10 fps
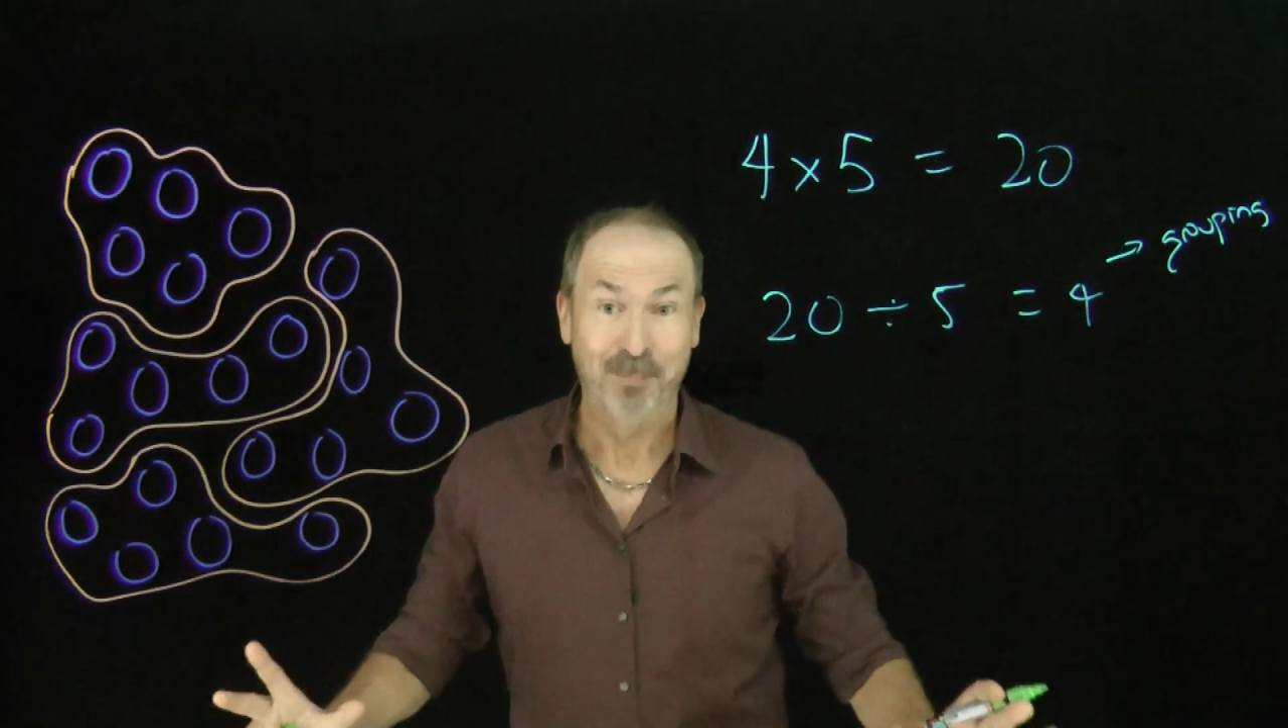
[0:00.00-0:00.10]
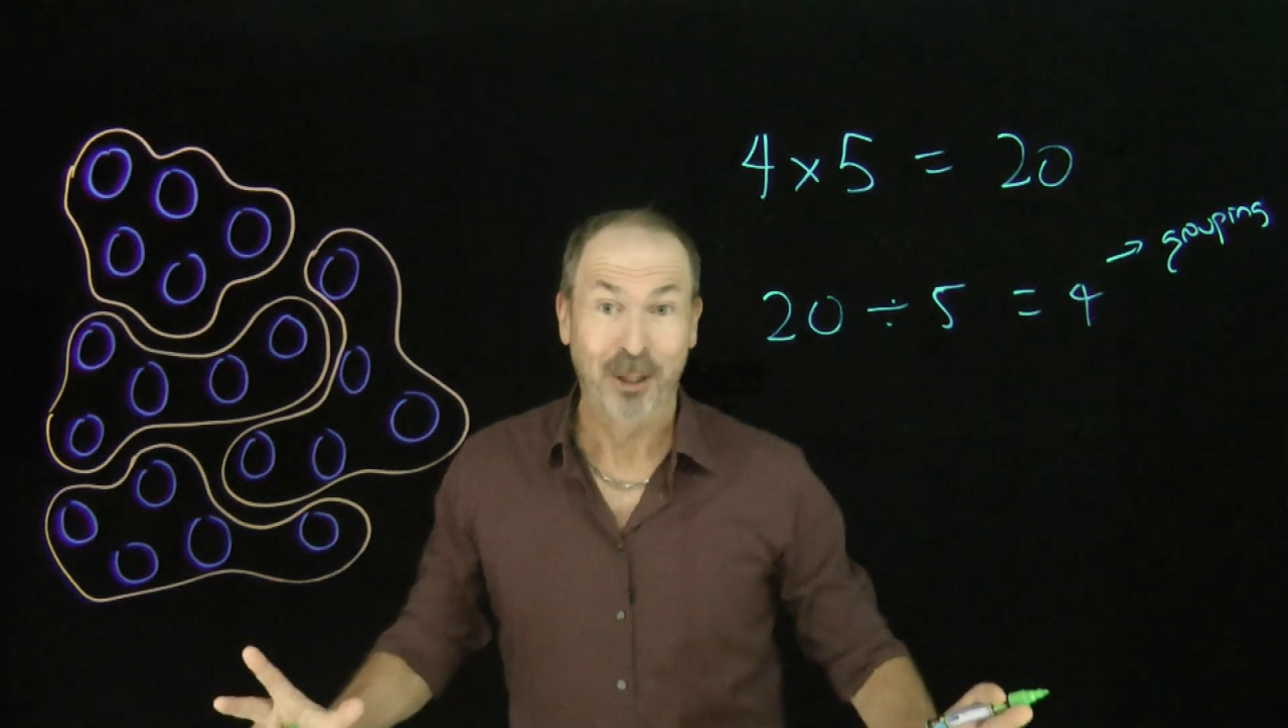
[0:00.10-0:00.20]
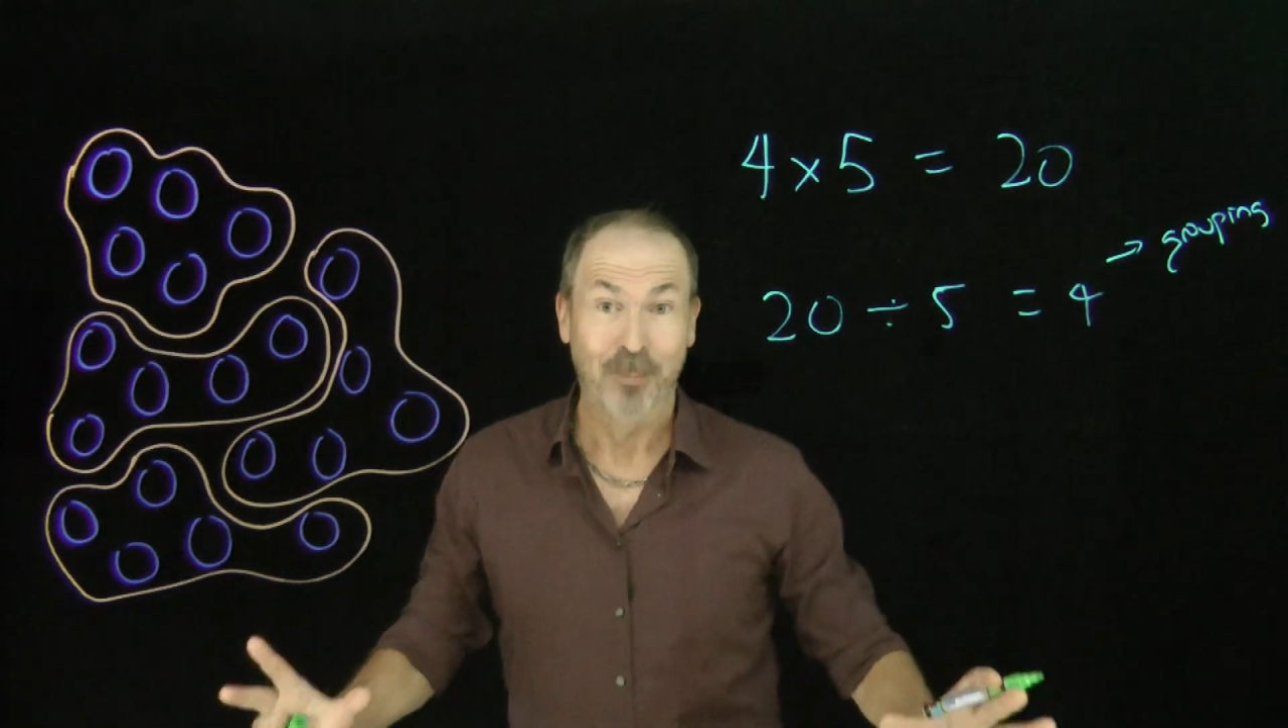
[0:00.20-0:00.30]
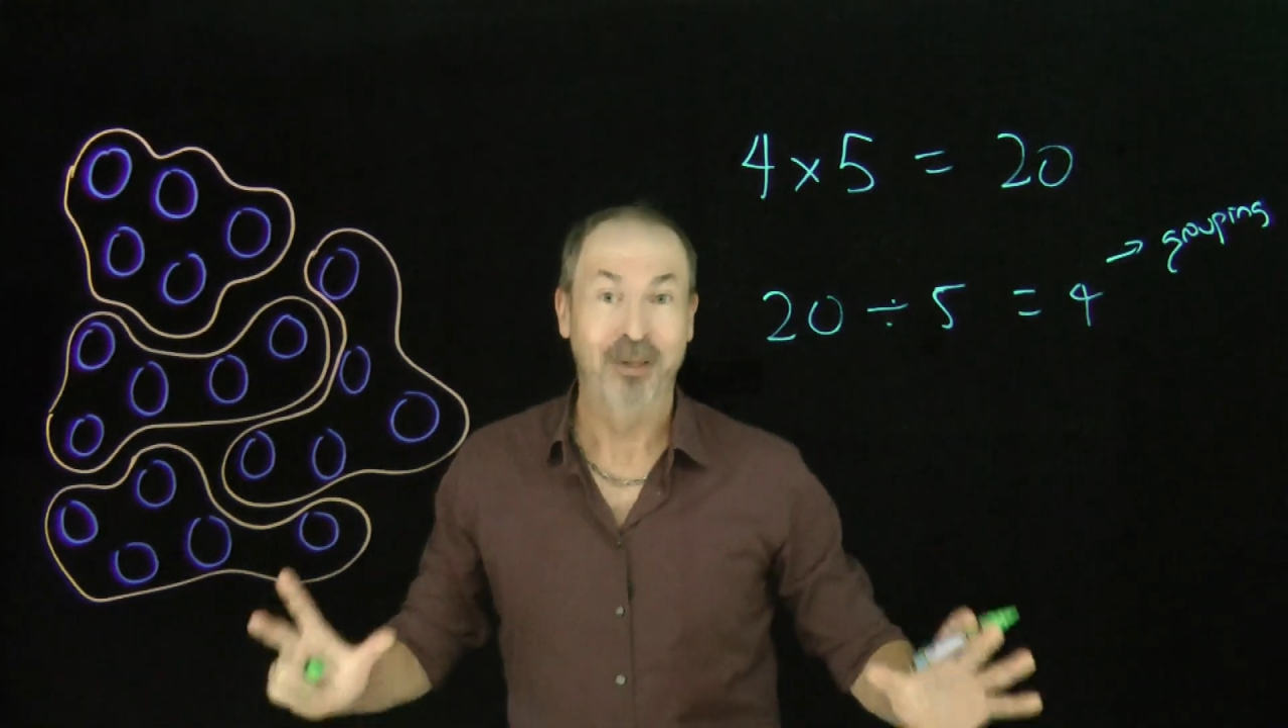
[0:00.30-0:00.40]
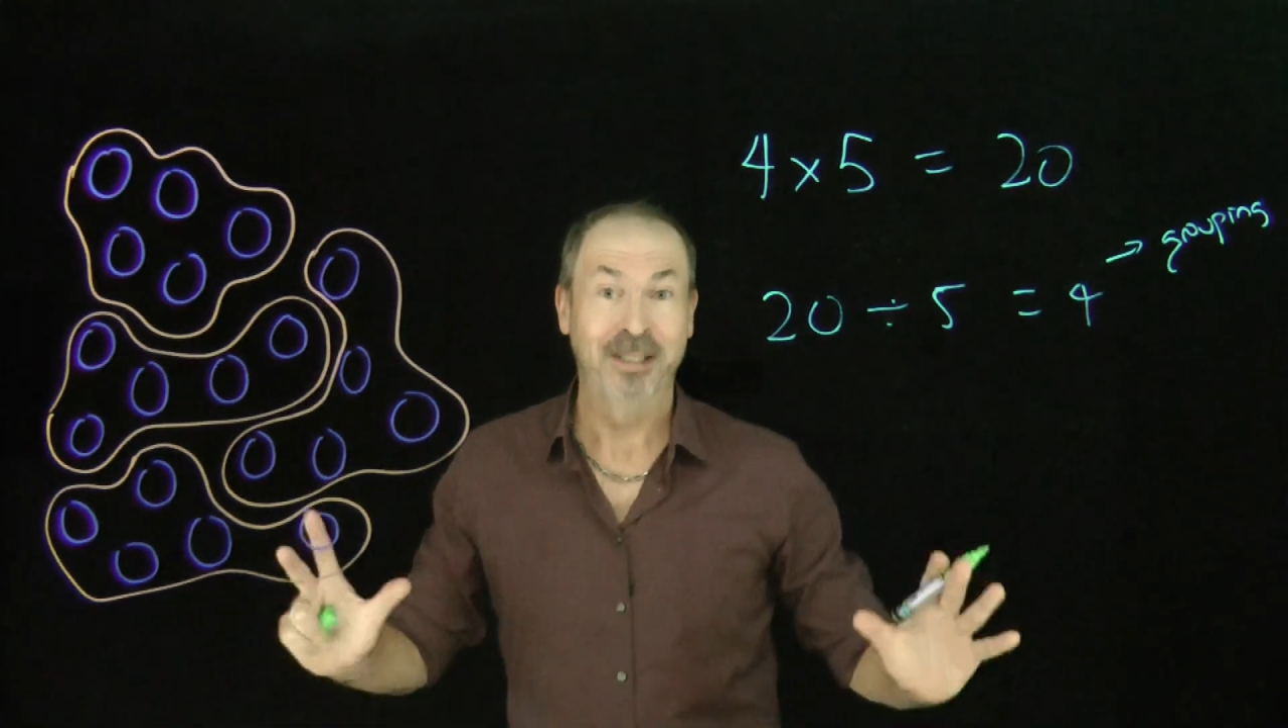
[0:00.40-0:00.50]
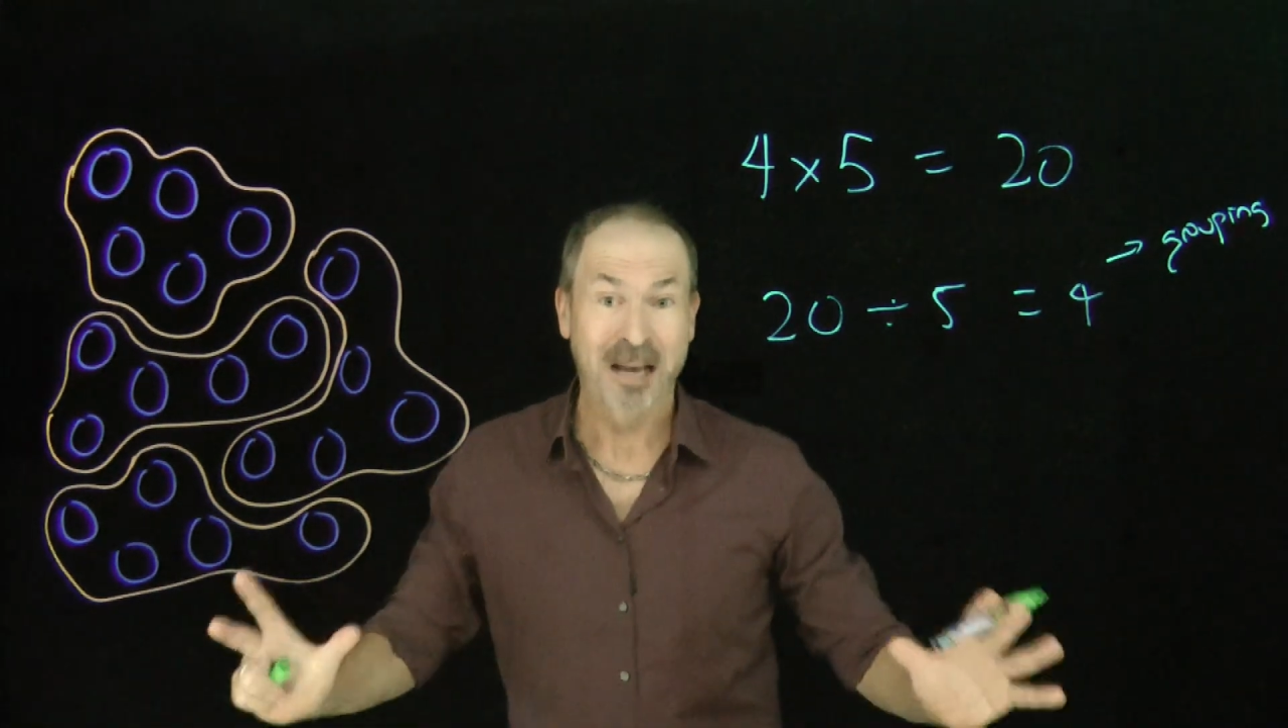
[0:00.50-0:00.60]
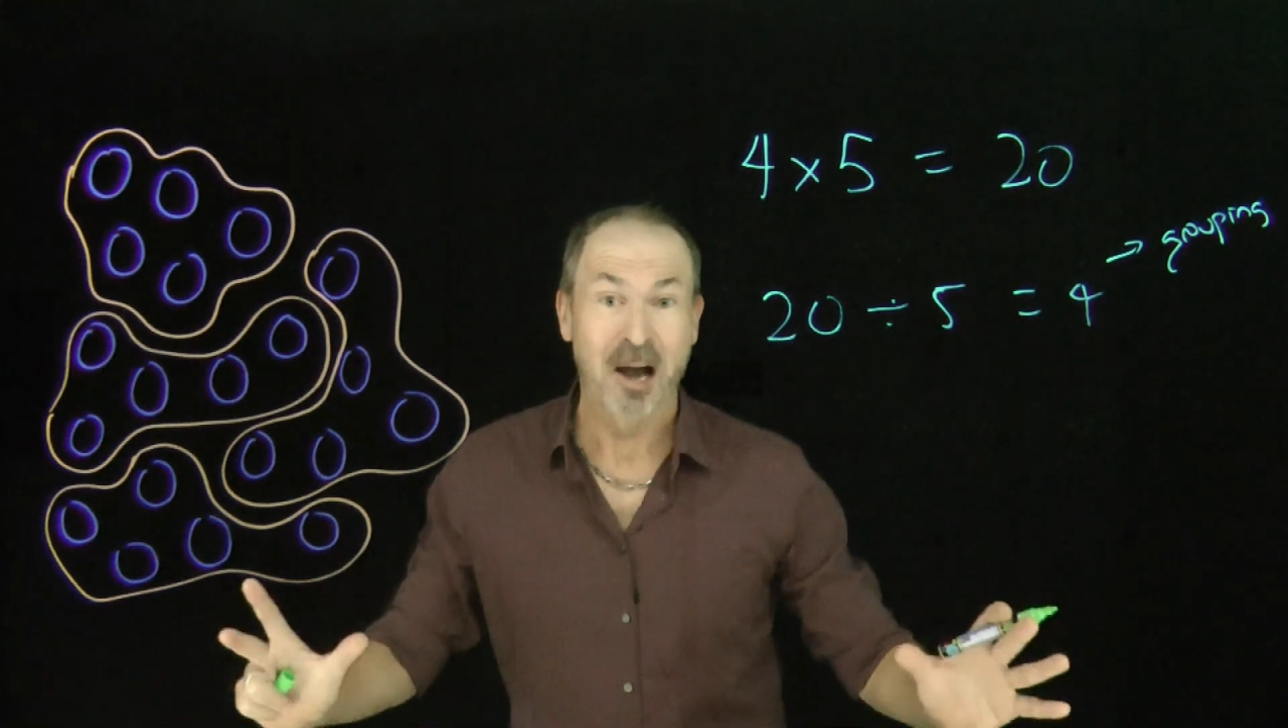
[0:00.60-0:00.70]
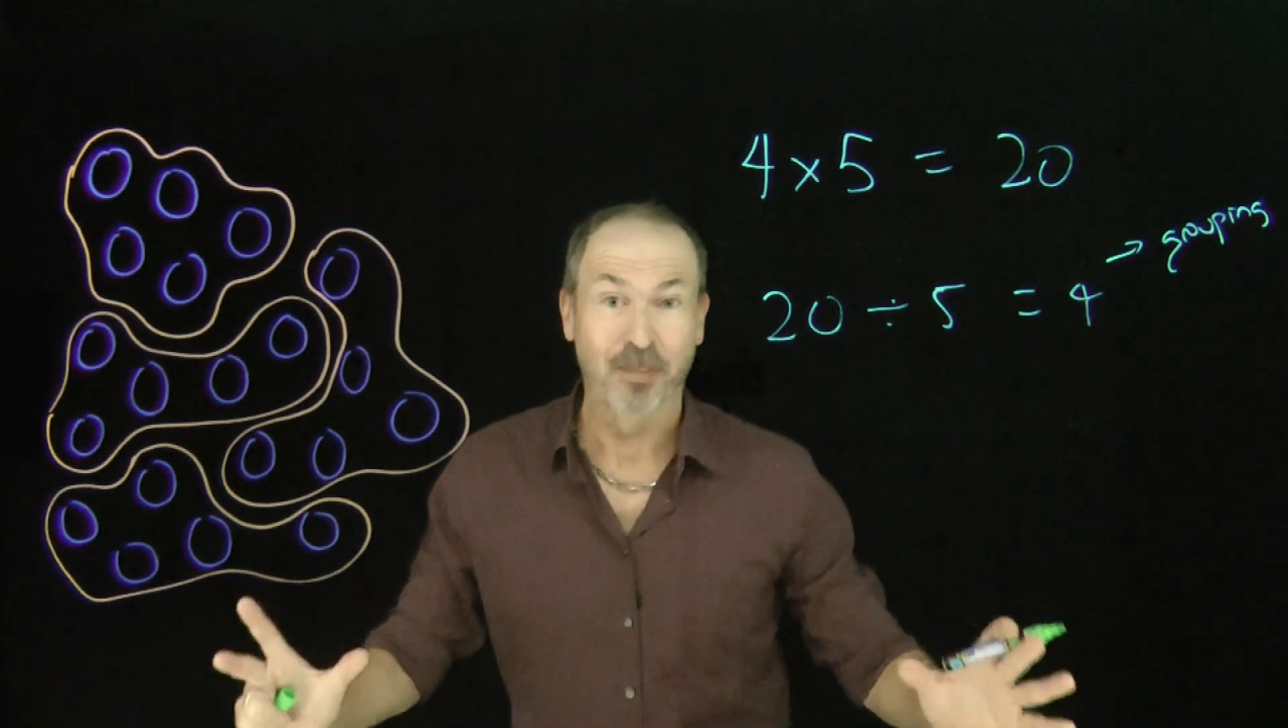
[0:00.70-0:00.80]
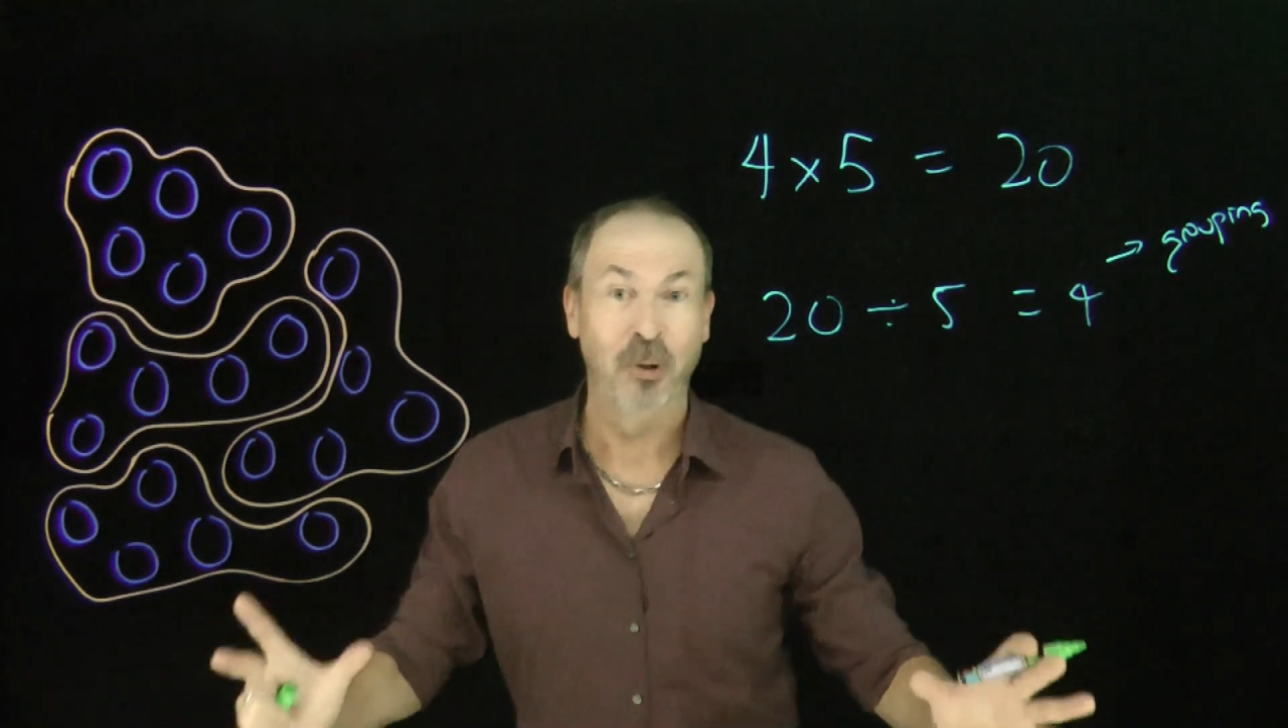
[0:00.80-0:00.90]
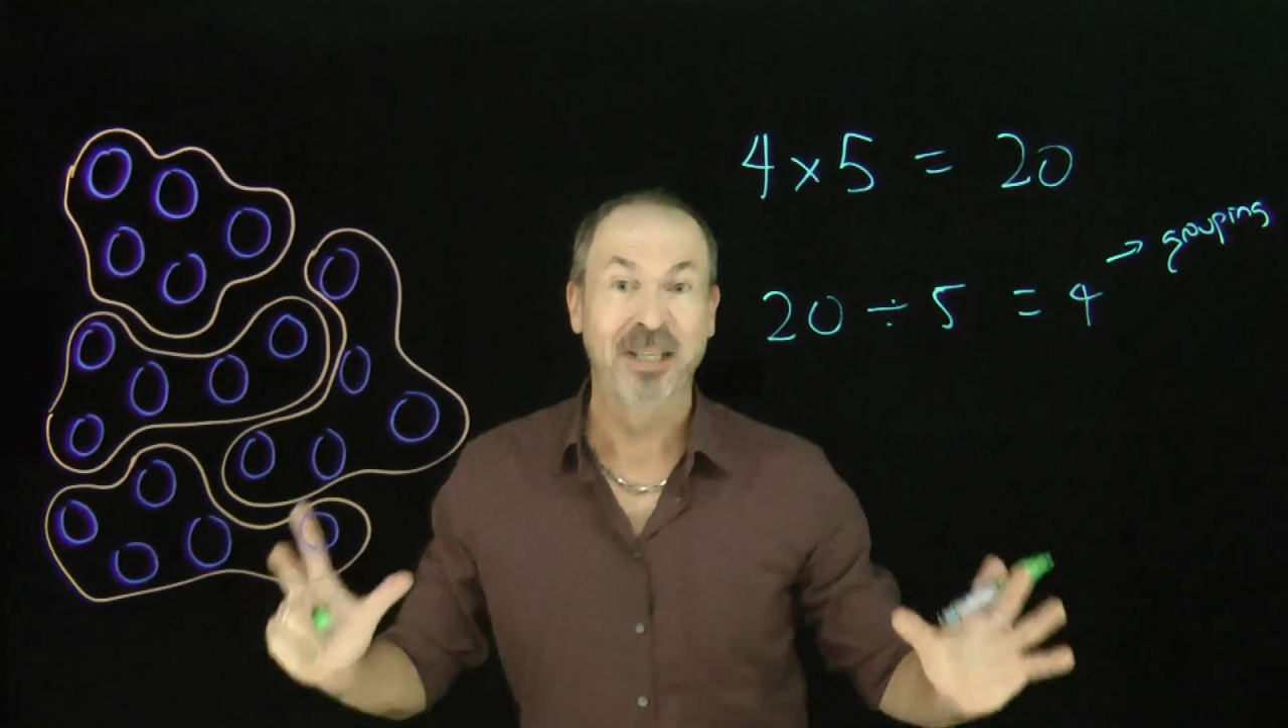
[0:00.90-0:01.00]
Bilbert,
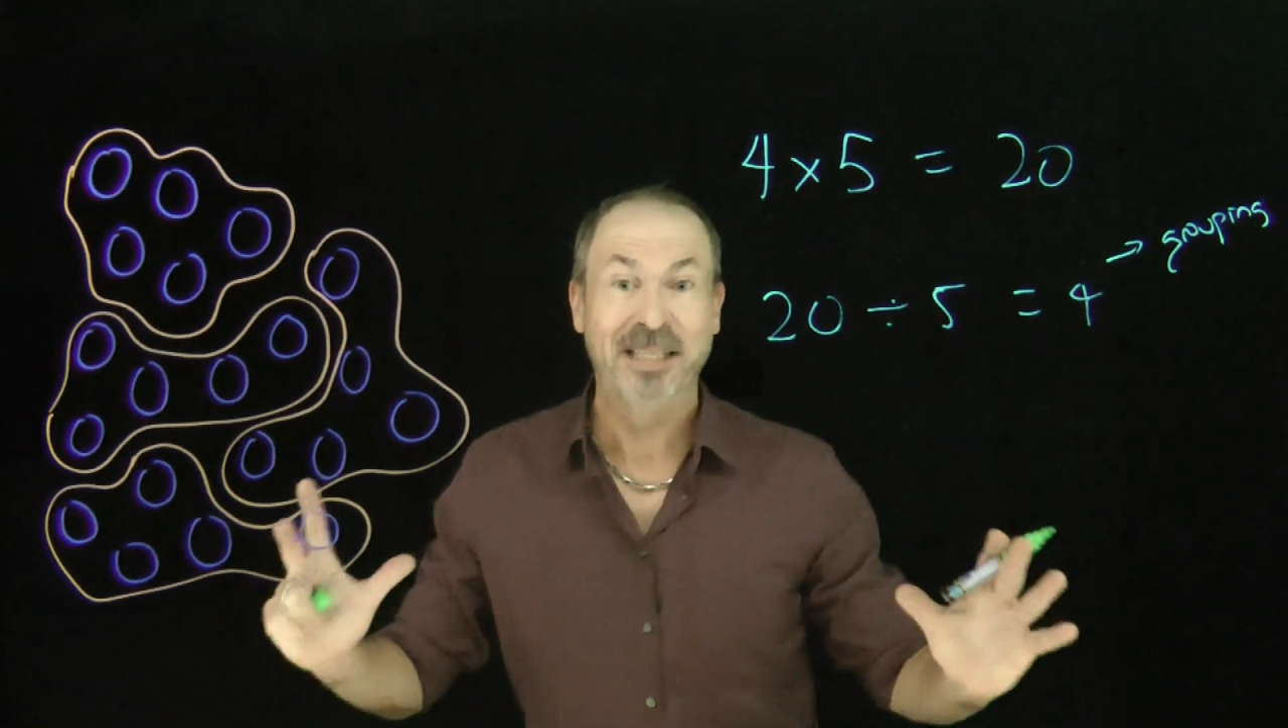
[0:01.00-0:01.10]
Cuthbert,